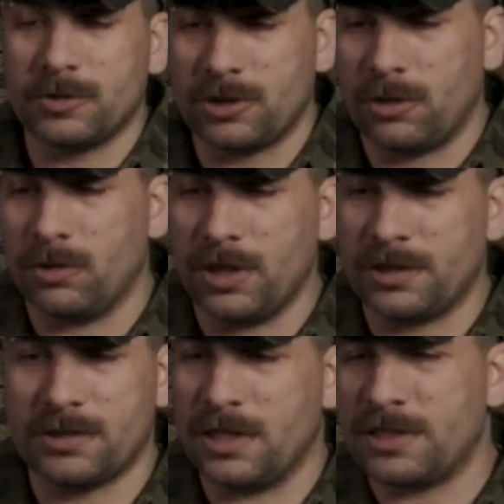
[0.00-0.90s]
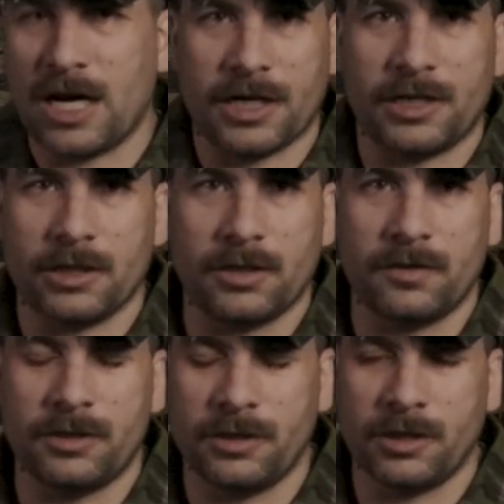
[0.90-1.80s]
So it's not gonna
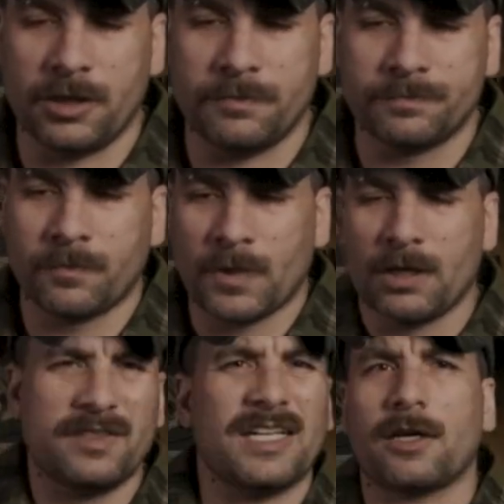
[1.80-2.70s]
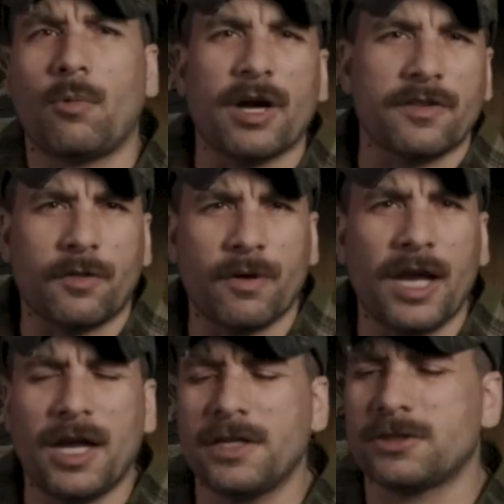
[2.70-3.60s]
it's not gonna wear out the
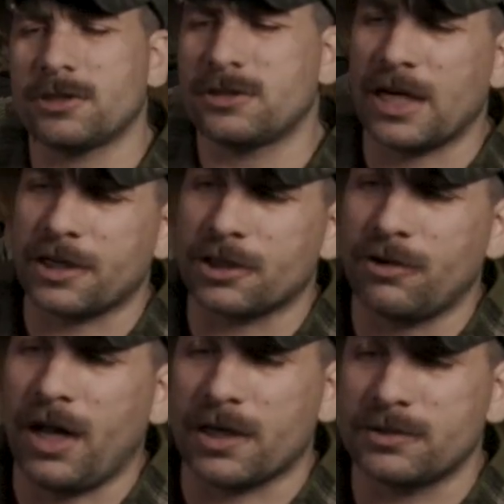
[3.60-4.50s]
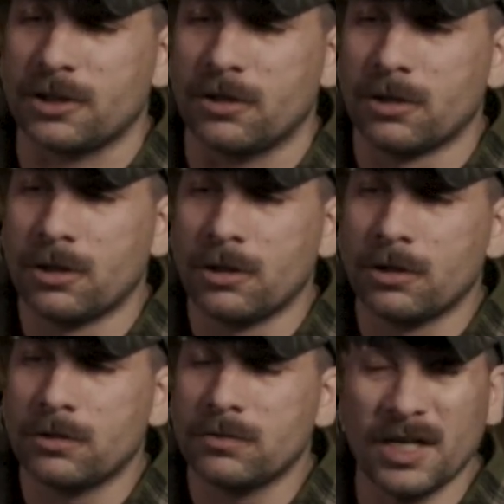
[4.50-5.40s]
threads or it's not gonna crack. So
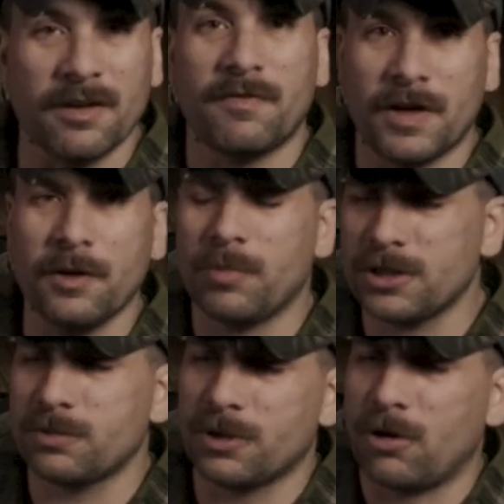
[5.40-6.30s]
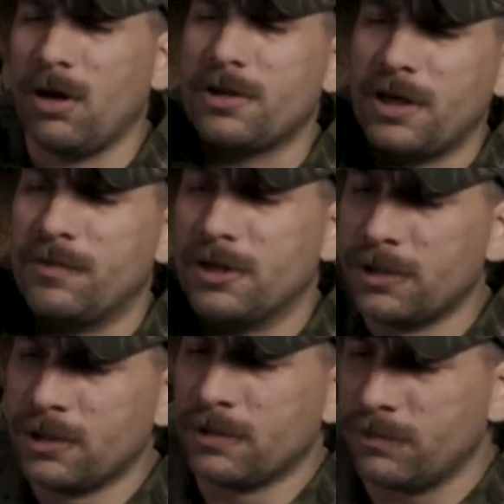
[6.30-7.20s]
again, very impressed with the quality of
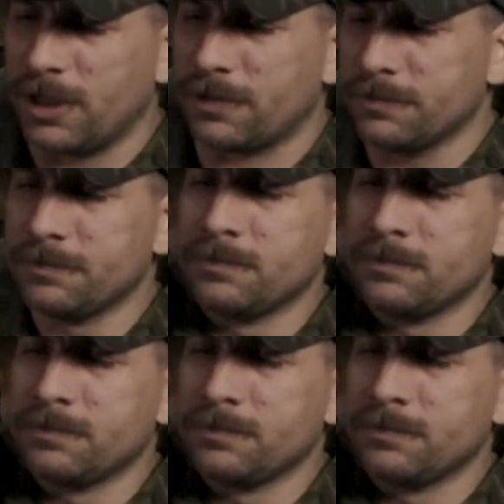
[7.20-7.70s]
it. Like,